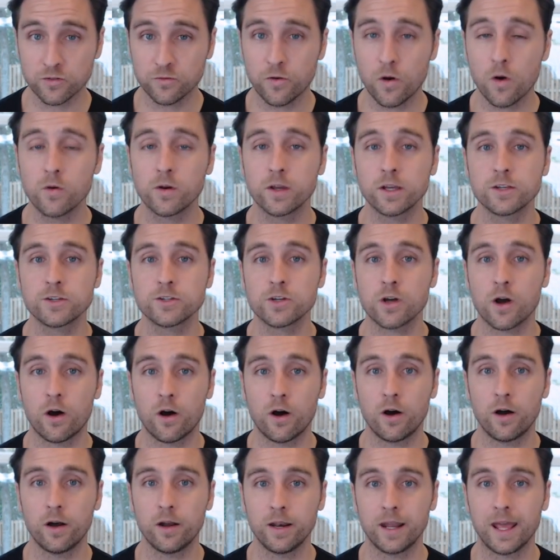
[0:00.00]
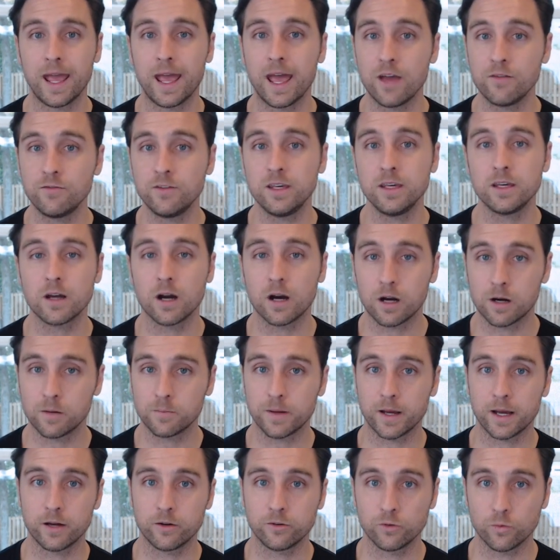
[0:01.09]
focus on heavy
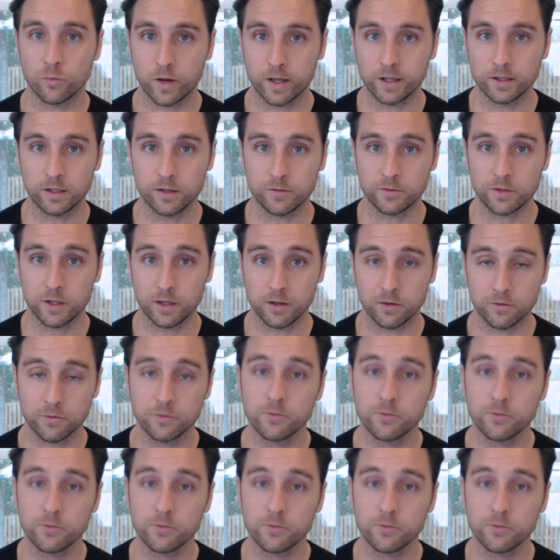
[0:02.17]
compound weightlifting.